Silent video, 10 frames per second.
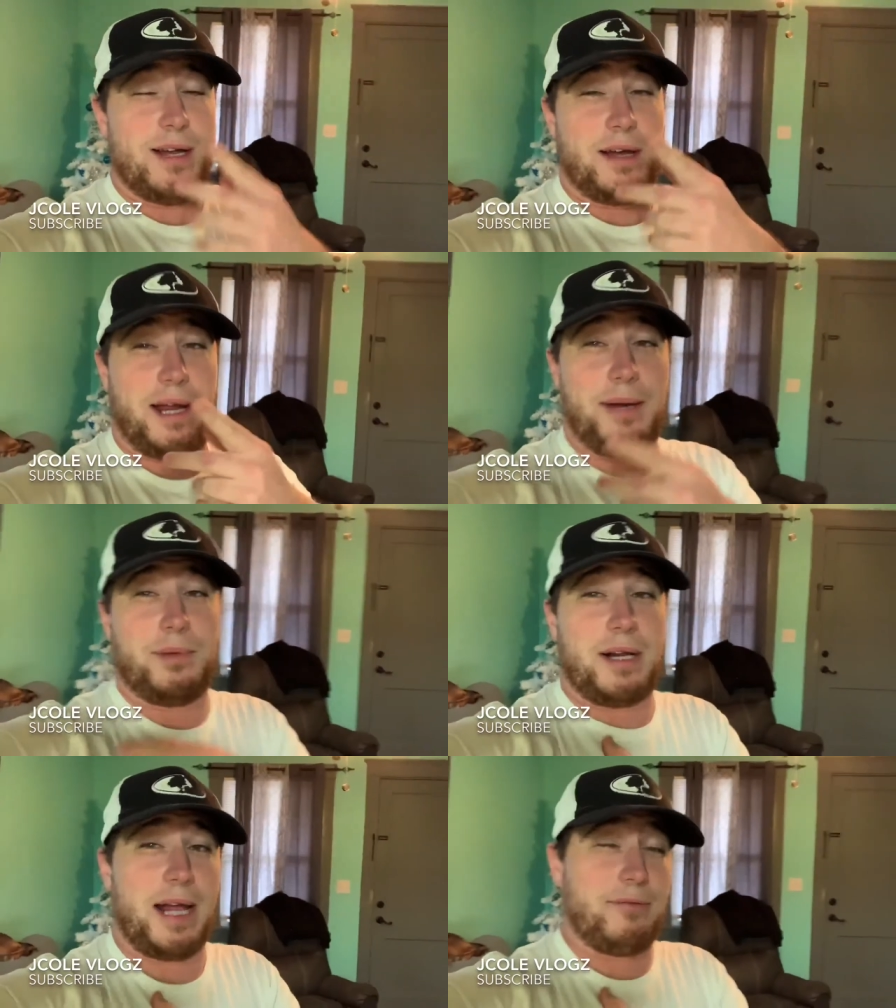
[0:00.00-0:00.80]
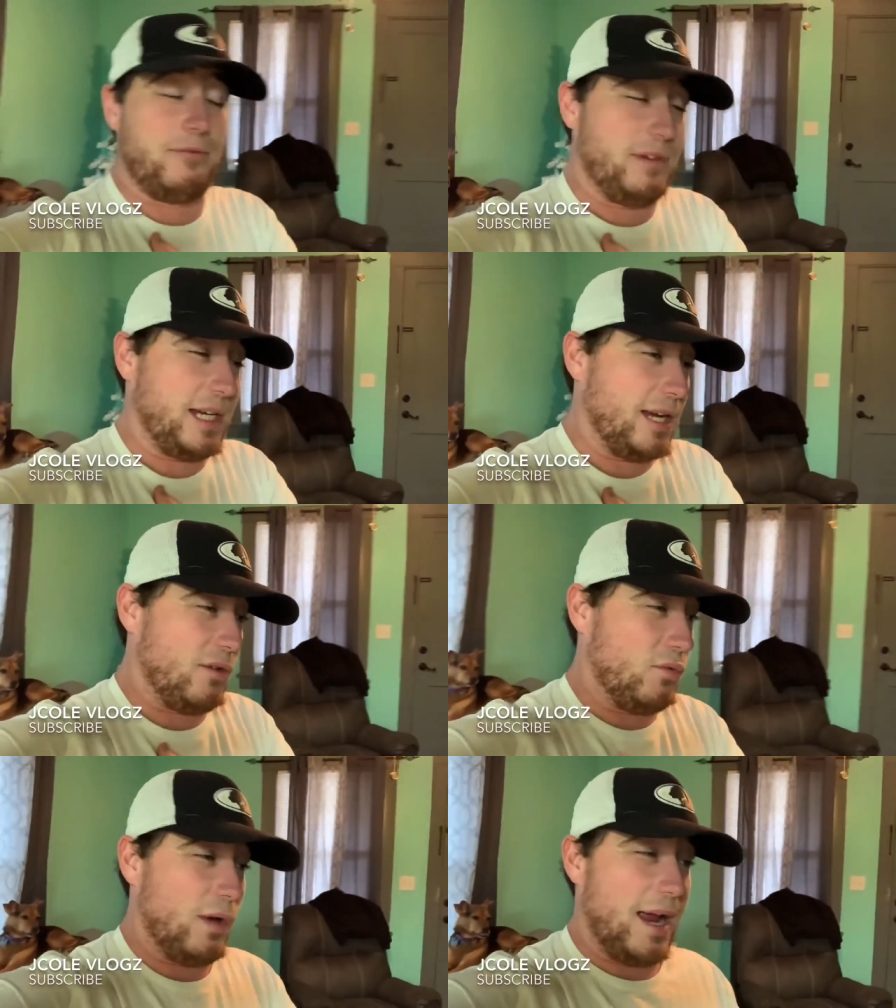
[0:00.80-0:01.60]
I am going to have a
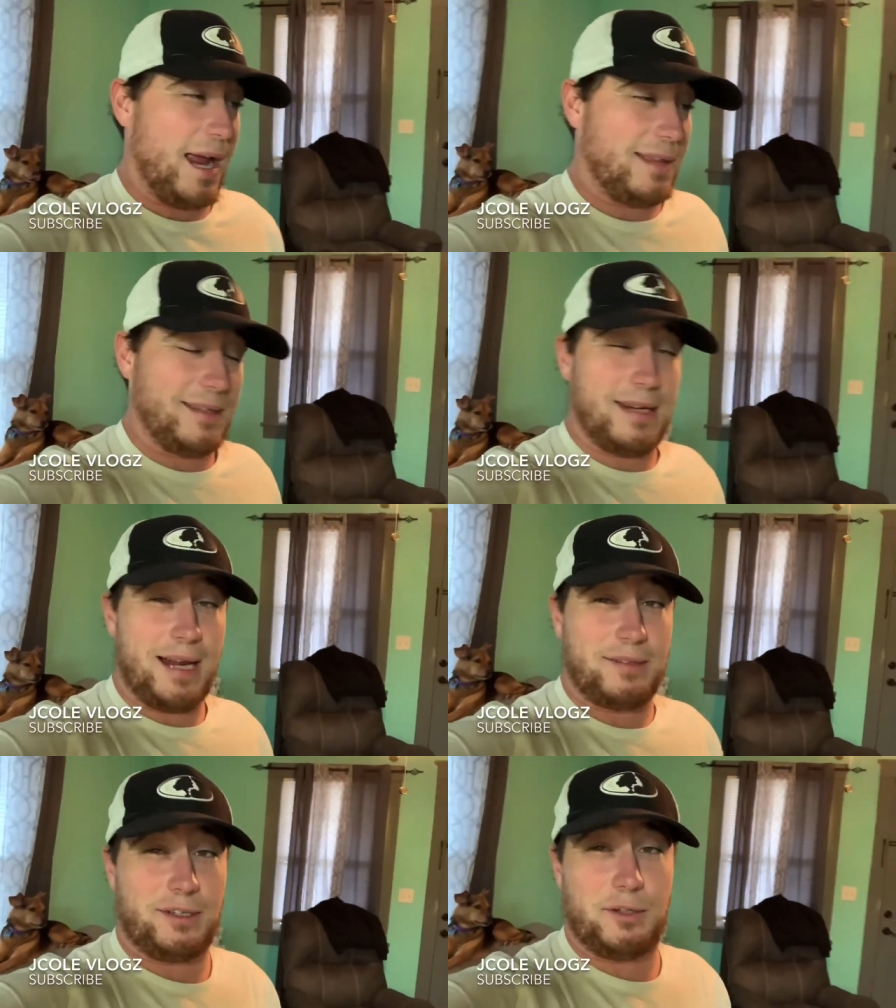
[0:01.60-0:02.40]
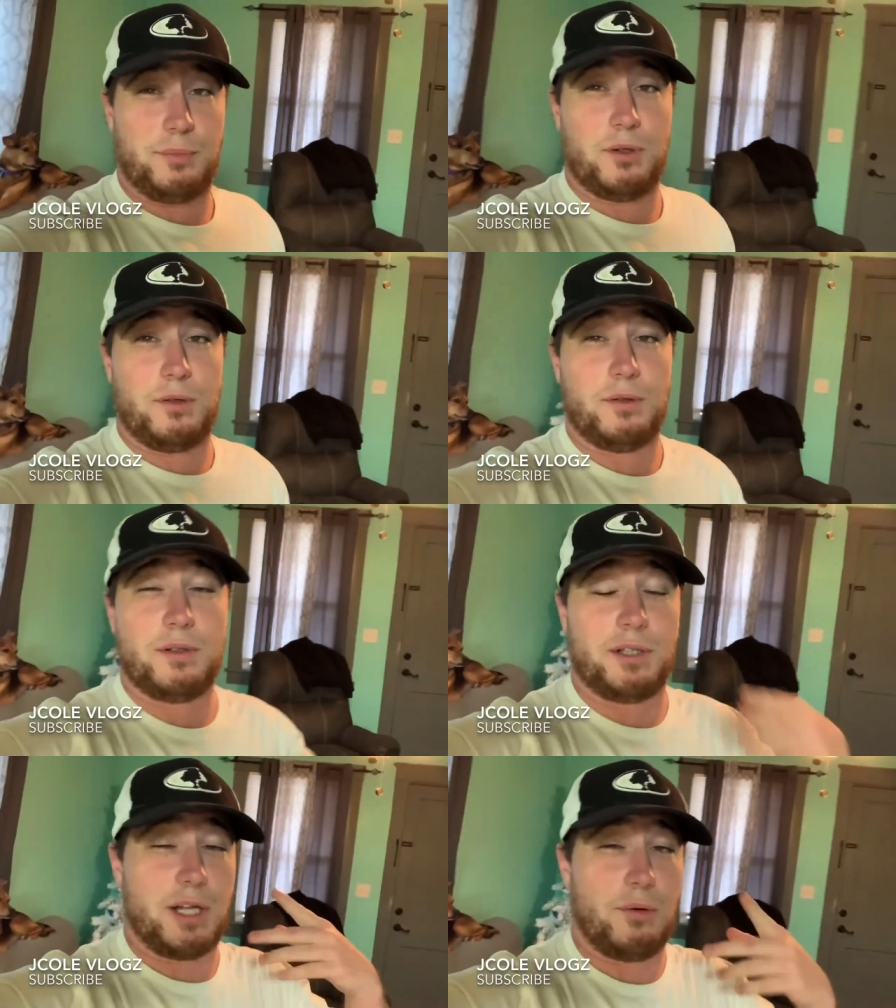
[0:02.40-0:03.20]
video at the TaxSlayer Bowl,
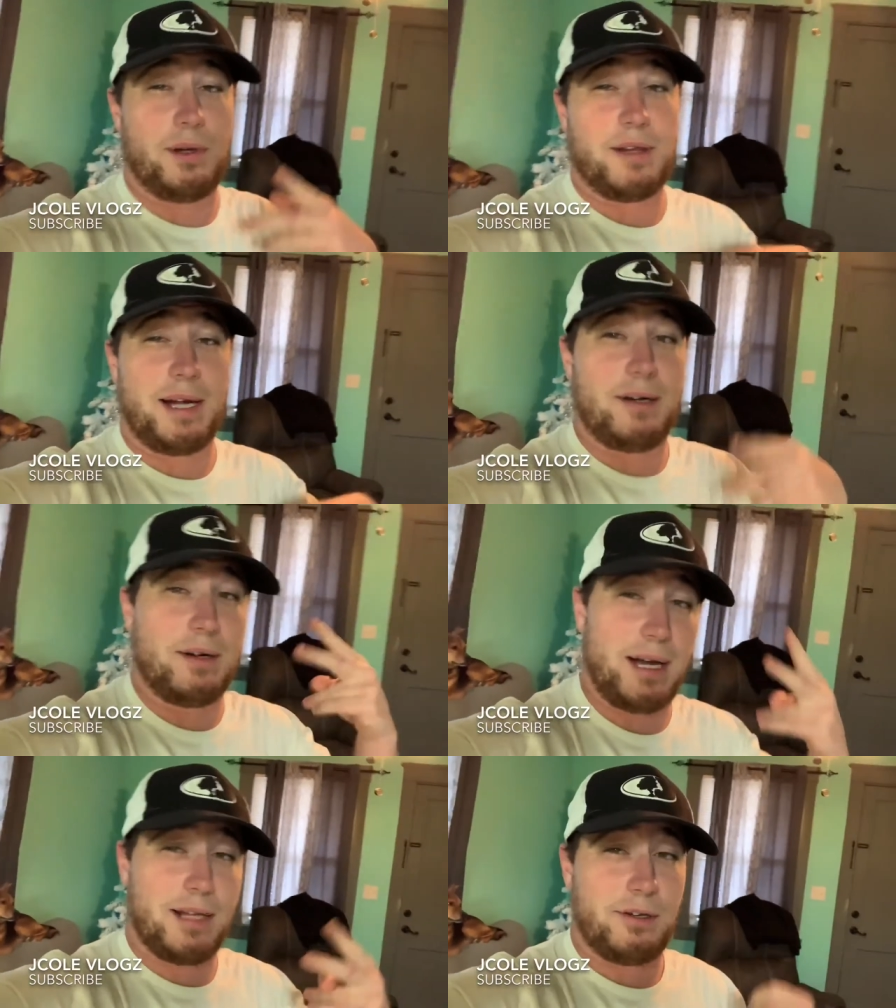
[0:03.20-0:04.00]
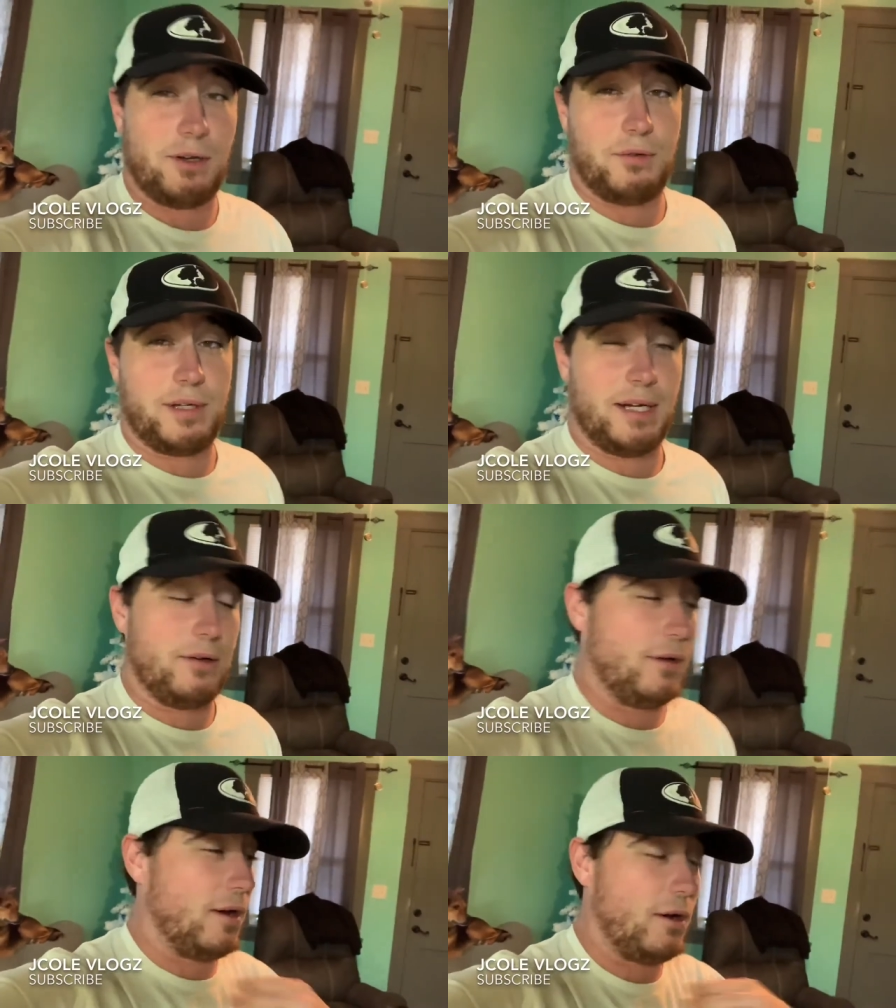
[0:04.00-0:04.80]
going there at the
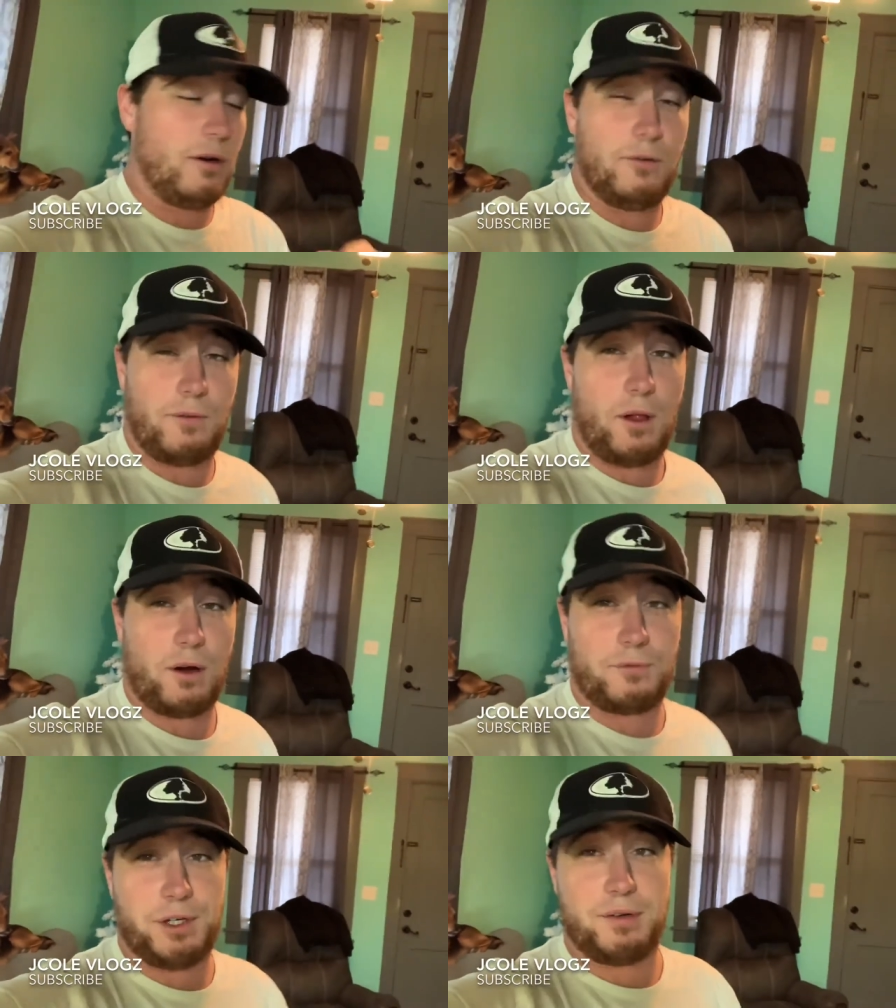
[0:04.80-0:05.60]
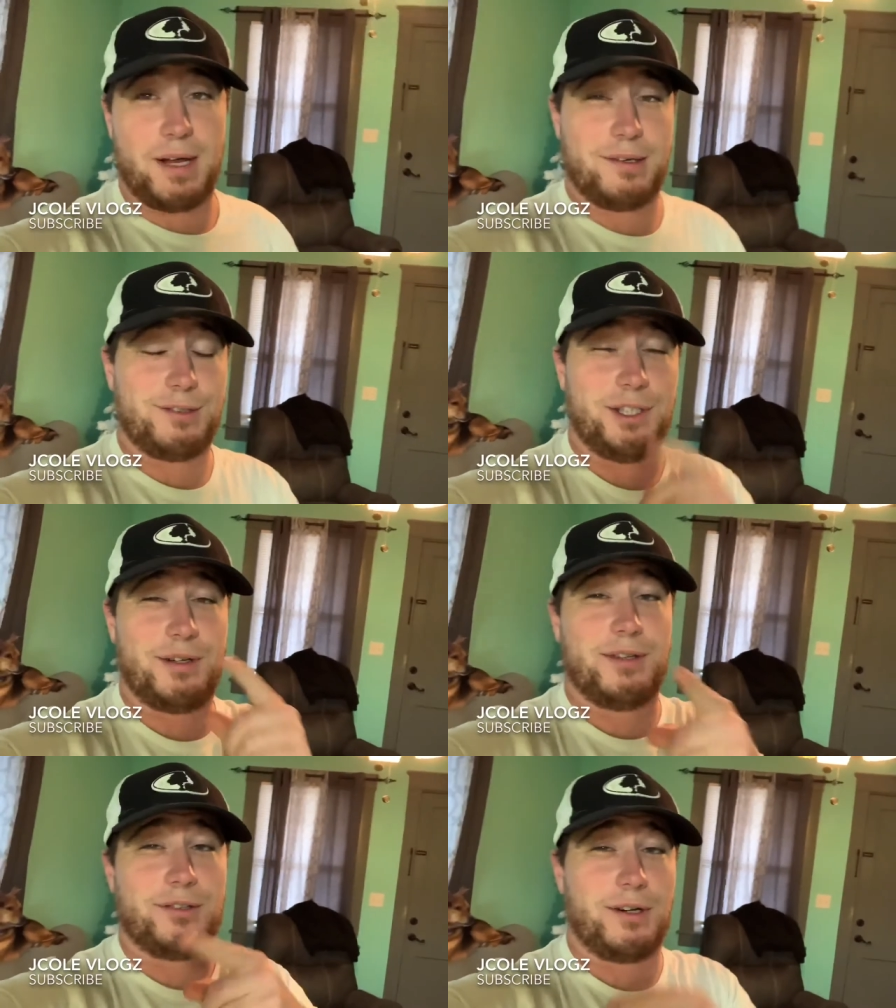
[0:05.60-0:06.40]
hotel, a whole vlog for you guys, so you
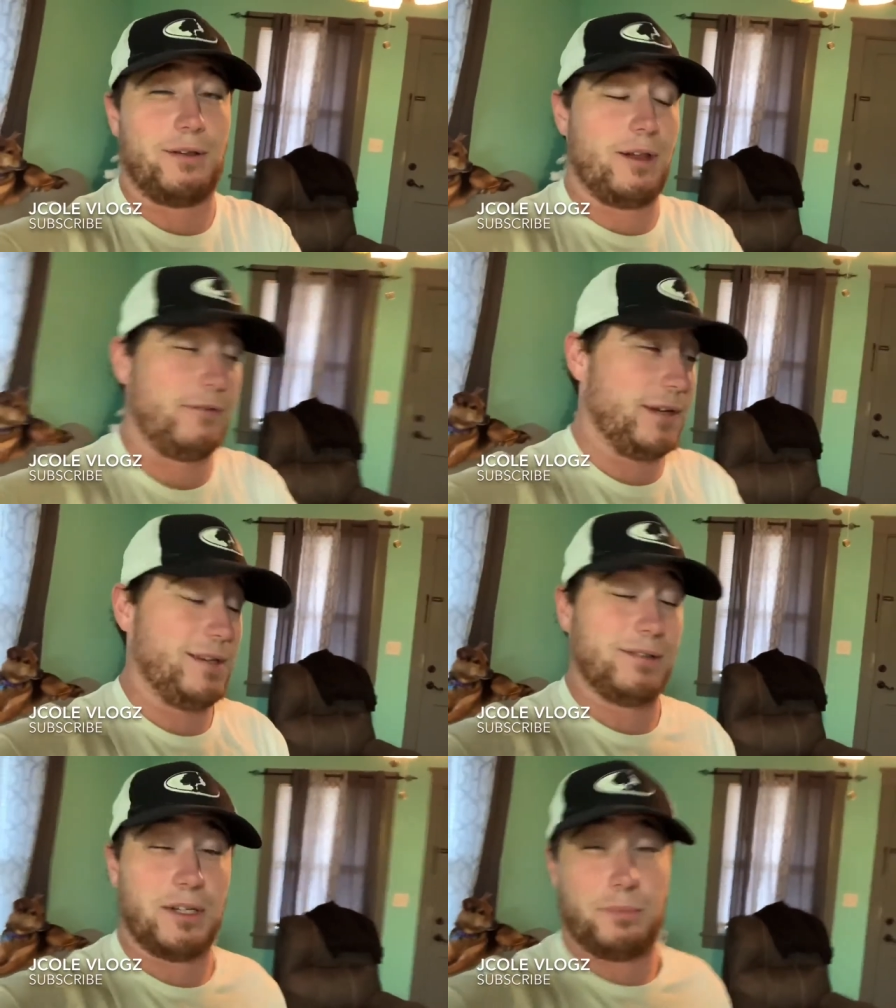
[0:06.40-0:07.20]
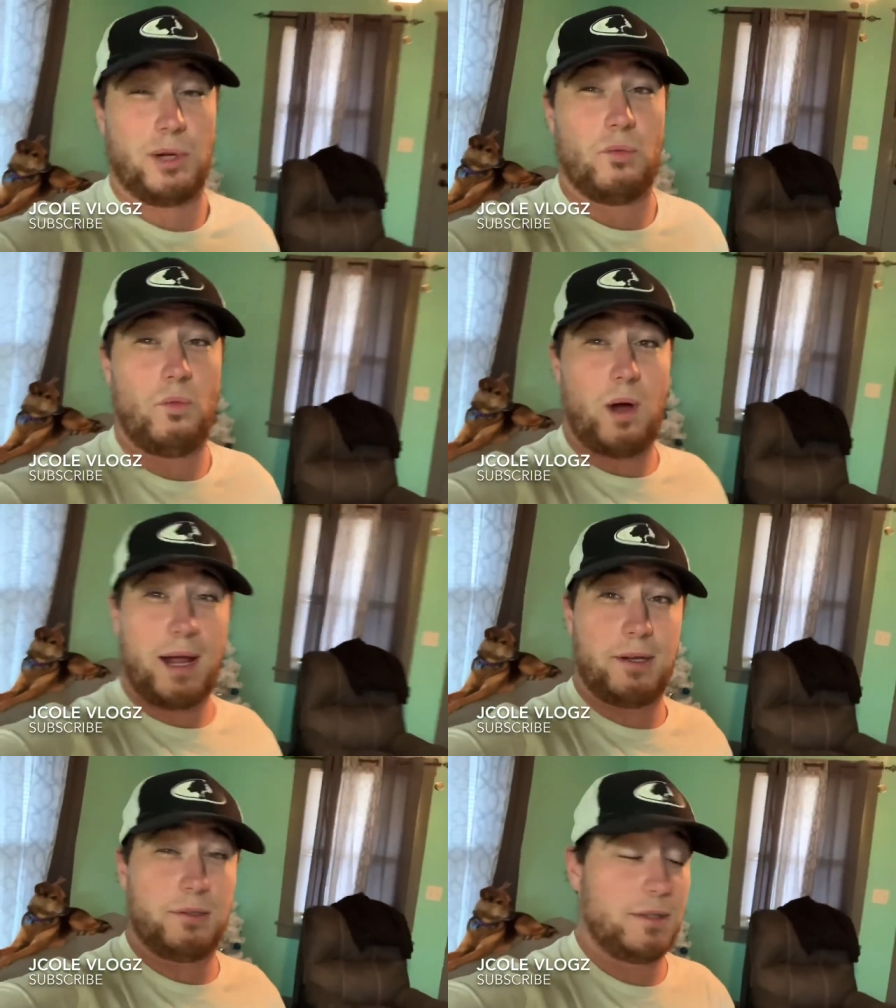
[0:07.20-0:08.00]
guys are going to love it. It's going to be
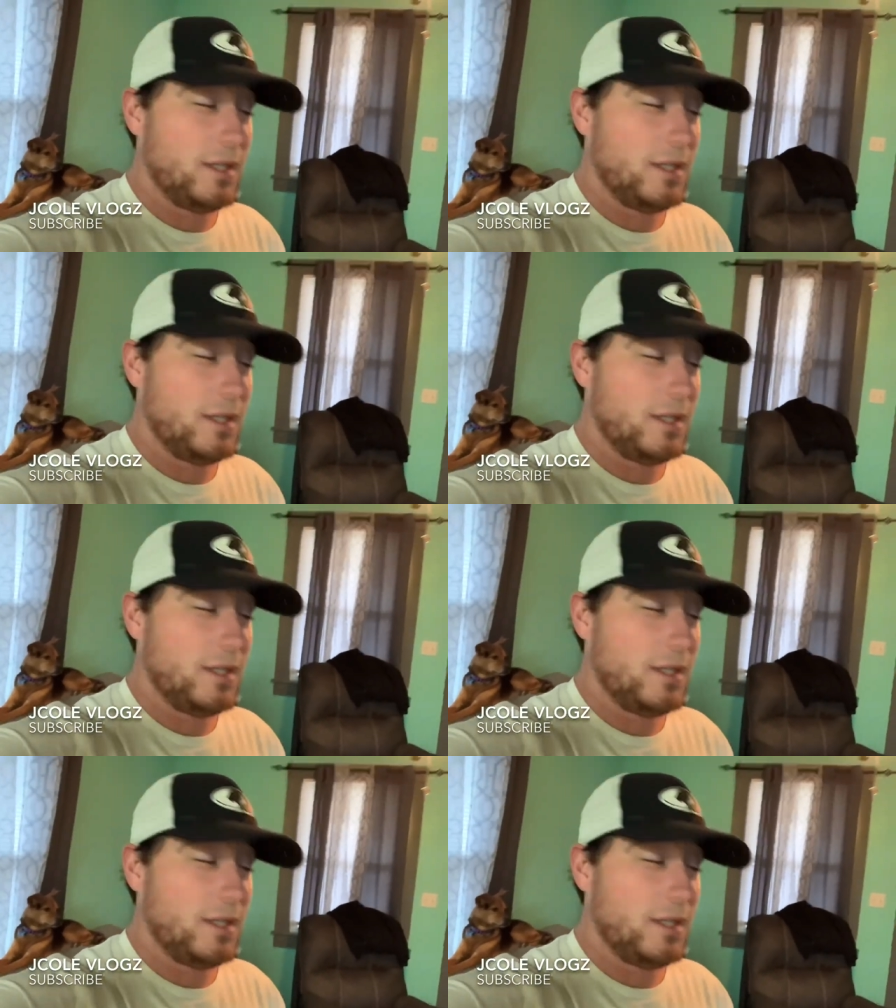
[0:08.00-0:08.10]
wild,